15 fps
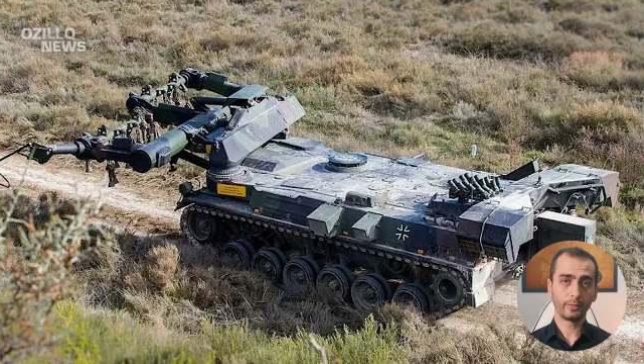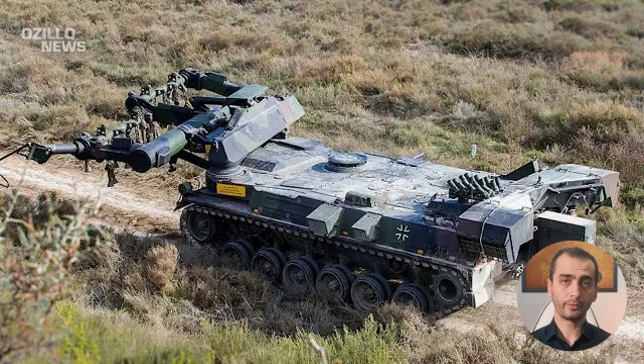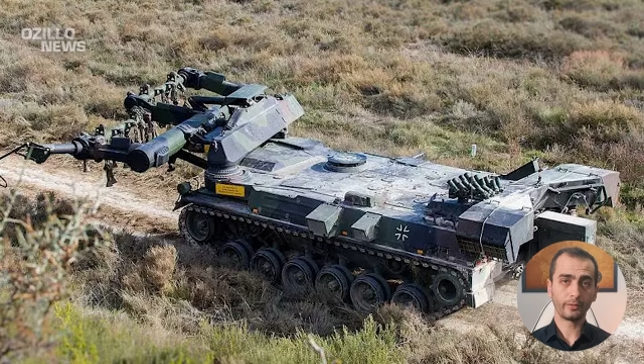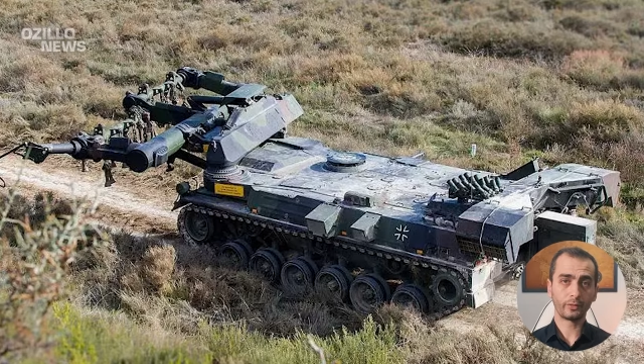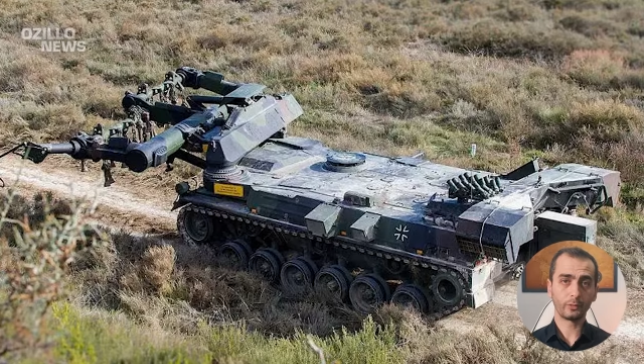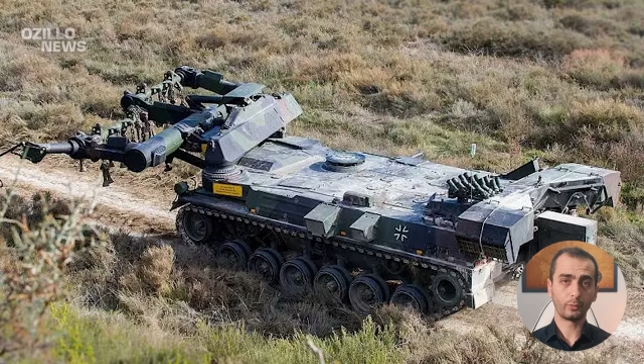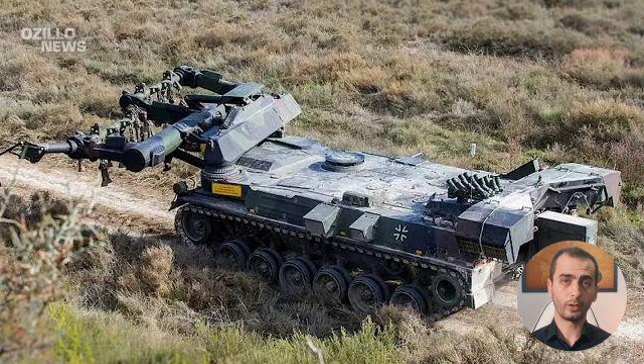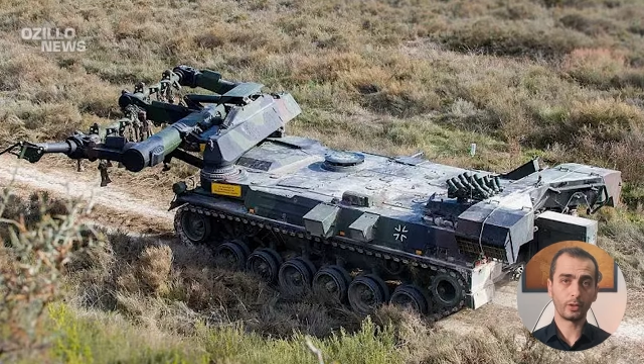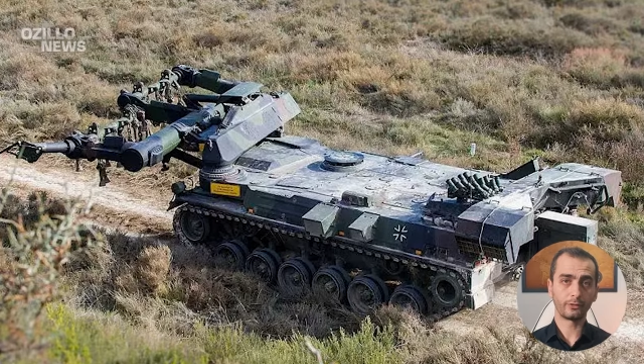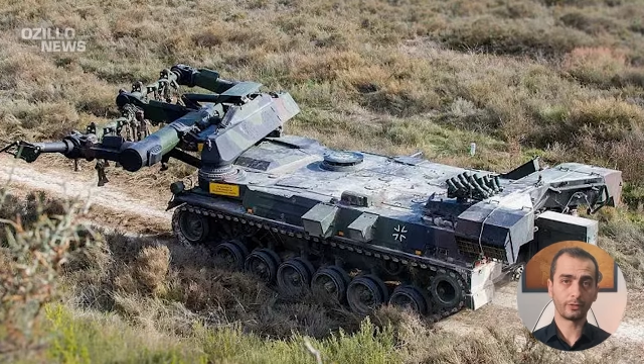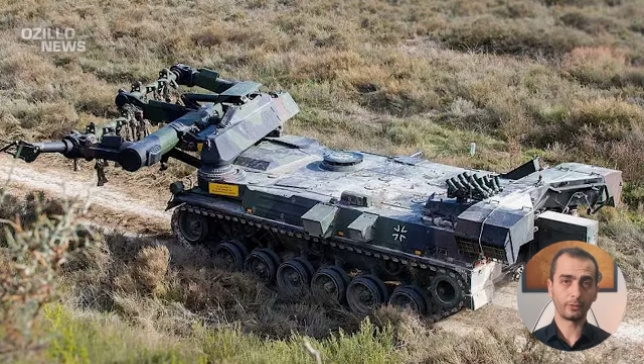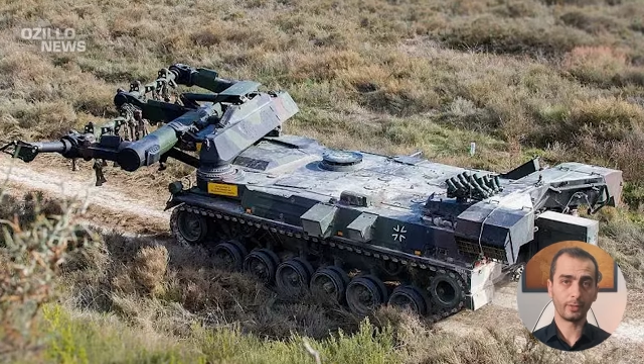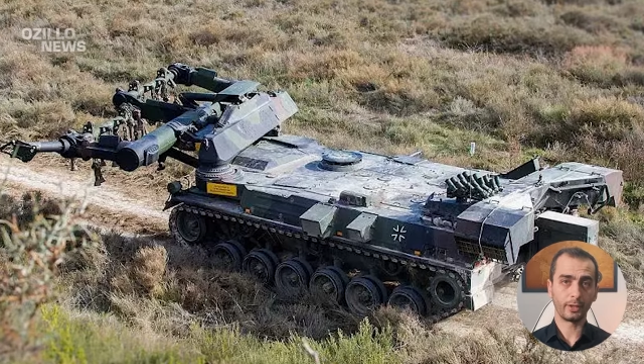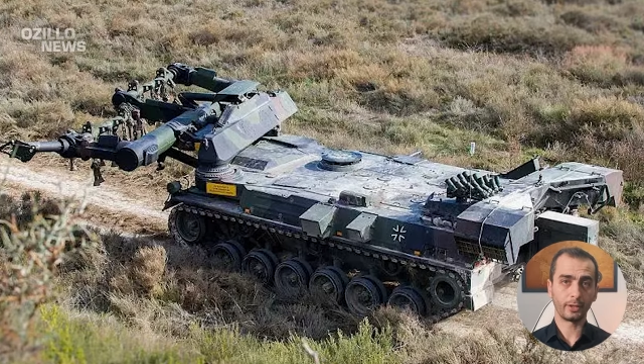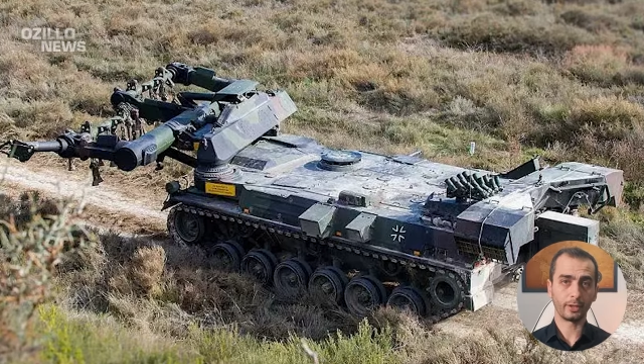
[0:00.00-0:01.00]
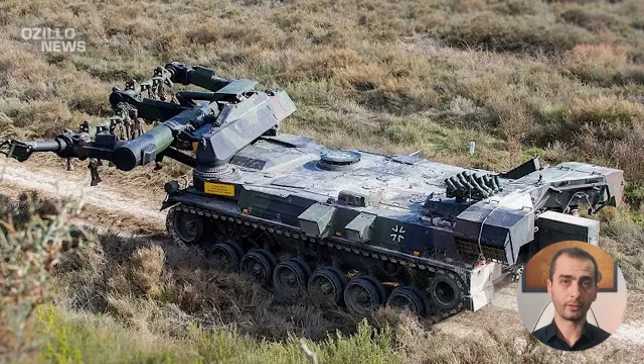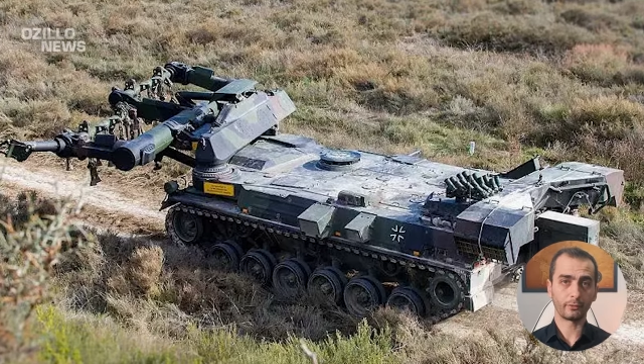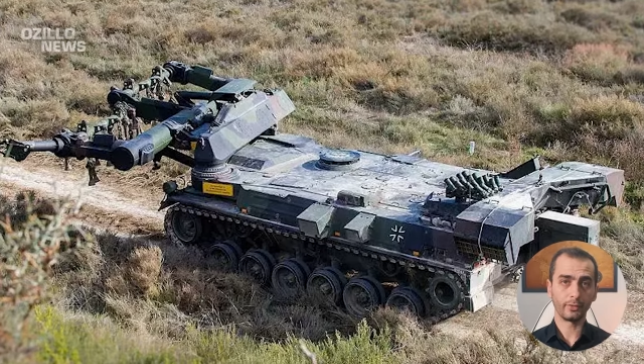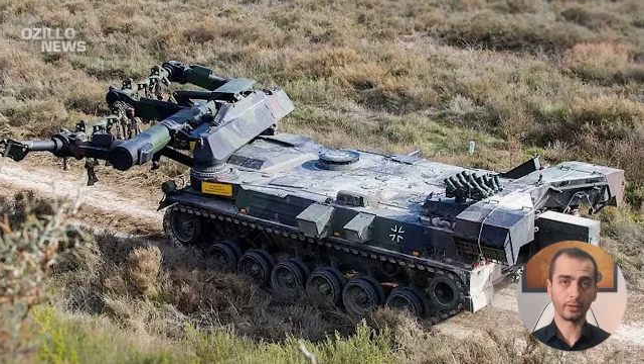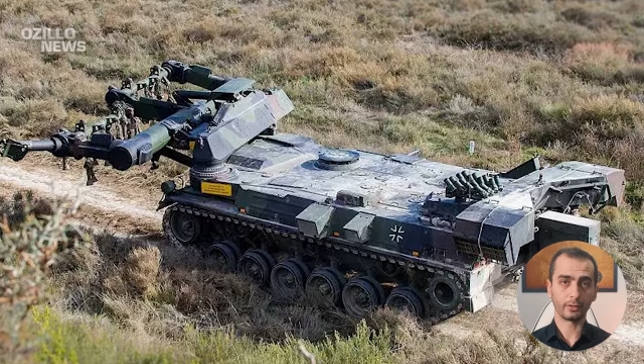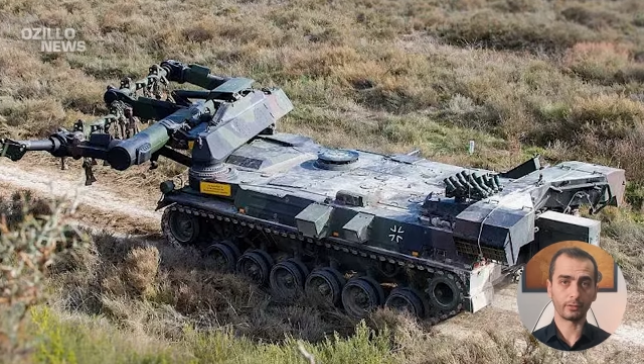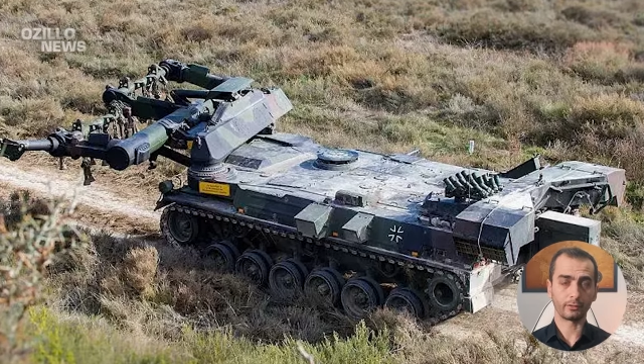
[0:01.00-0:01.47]
Vincent 1
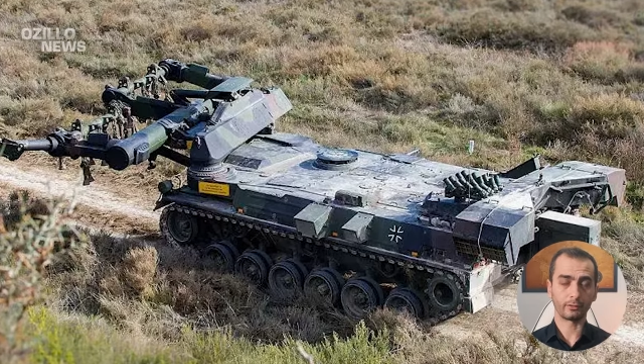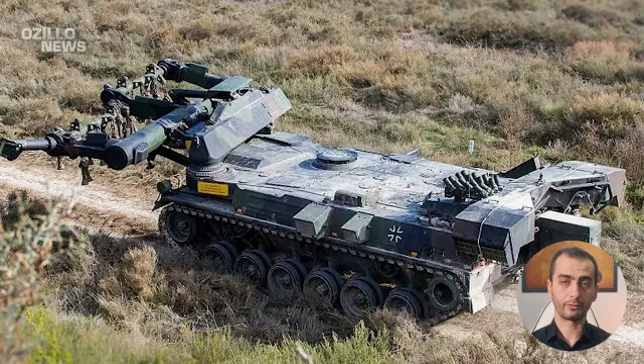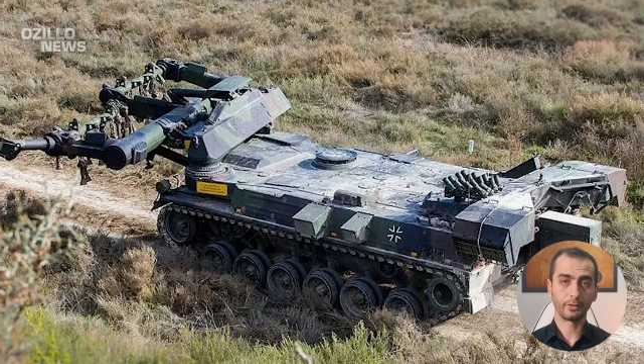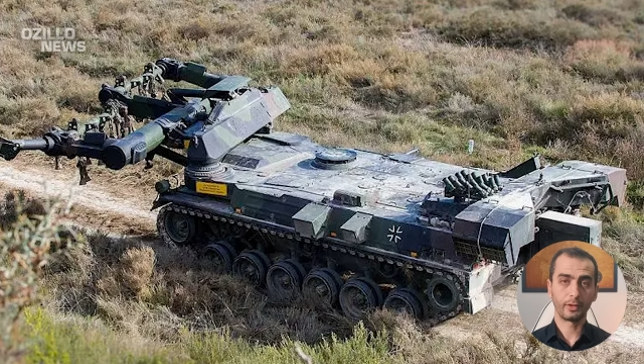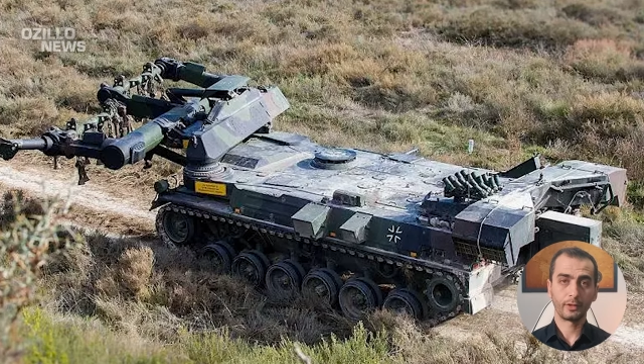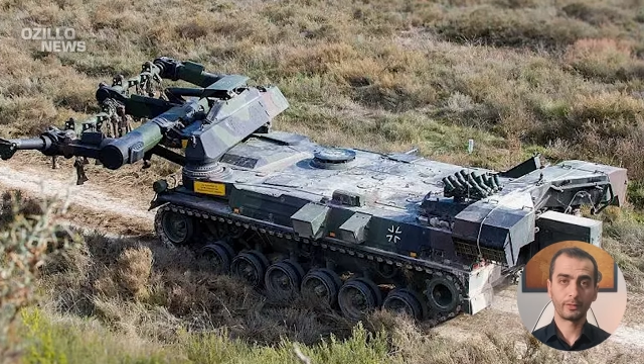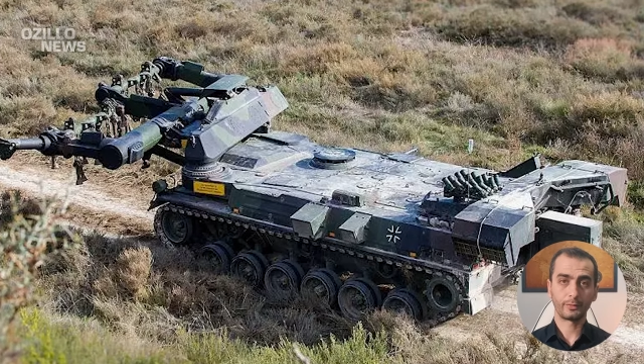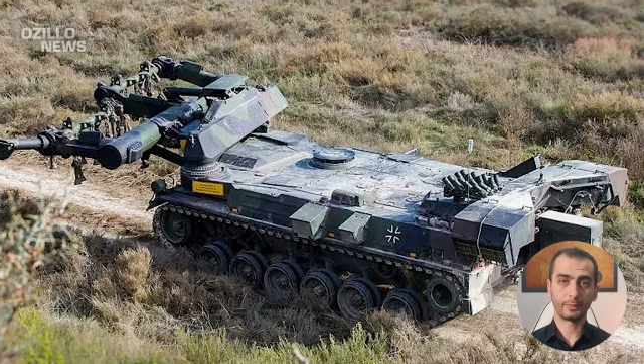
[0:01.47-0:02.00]
demining vehicles,